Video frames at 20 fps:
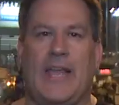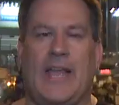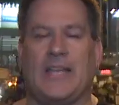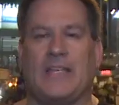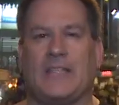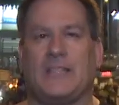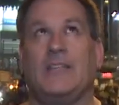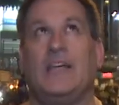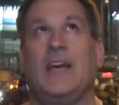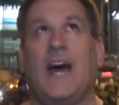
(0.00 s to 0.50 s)
heat
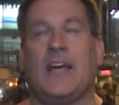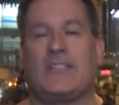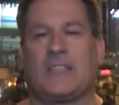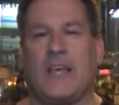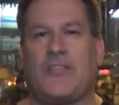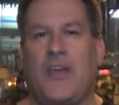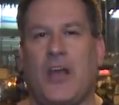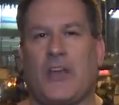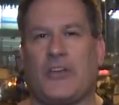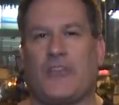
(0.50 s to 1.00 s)
as
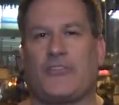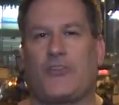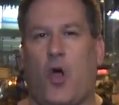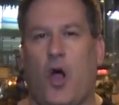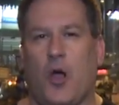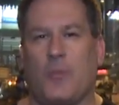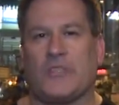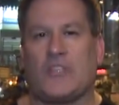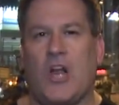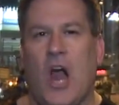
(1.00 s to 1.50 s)
a
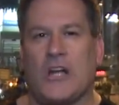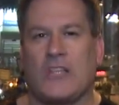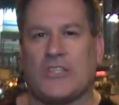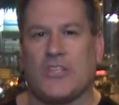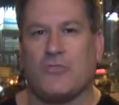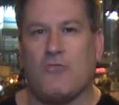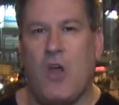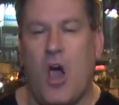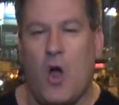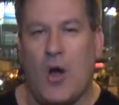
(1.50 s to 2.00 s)
thunderstorm starts
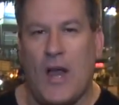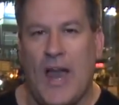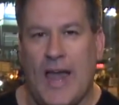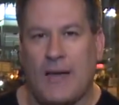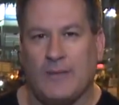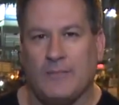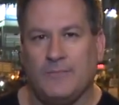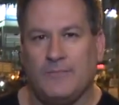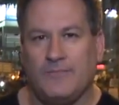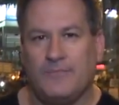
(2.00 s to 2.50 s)
to roll
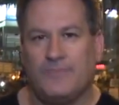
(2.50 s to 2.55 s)
in.